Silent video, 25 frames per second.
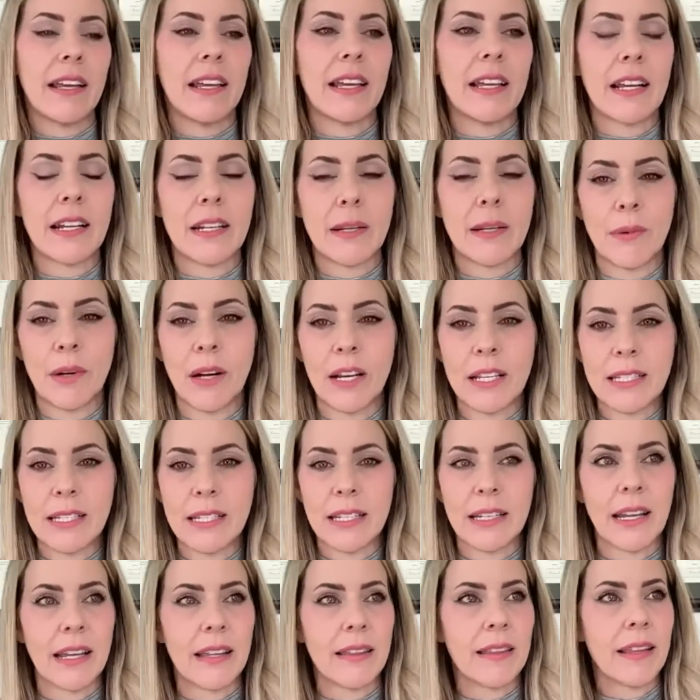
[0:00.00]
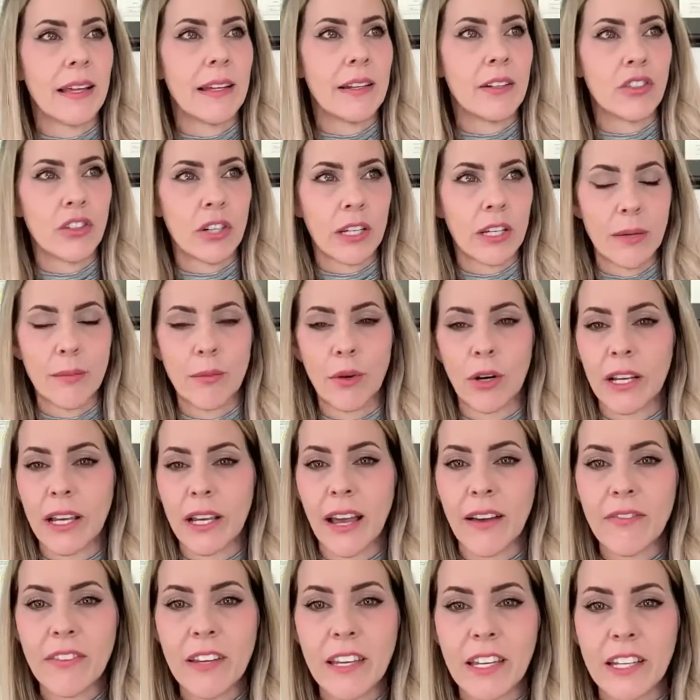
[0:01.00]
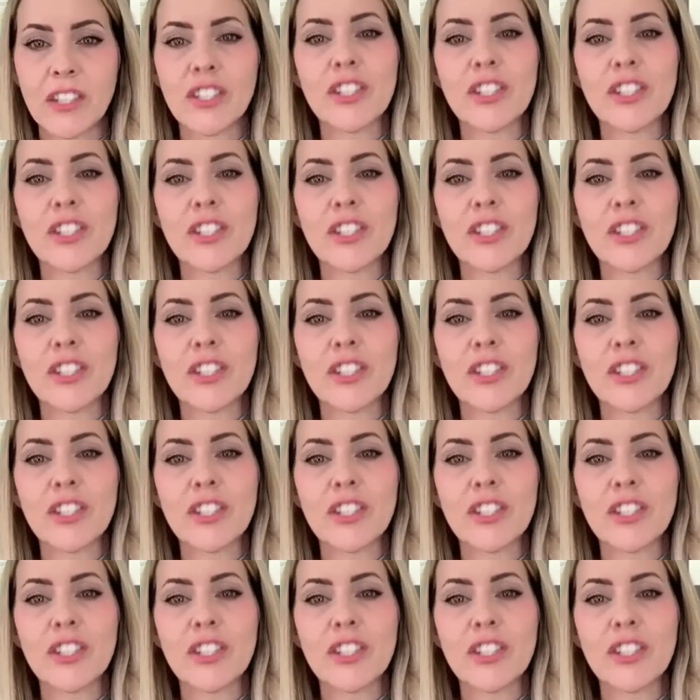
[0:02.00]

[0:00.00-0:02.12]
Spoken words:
antidepressant and then drinking more caffeine.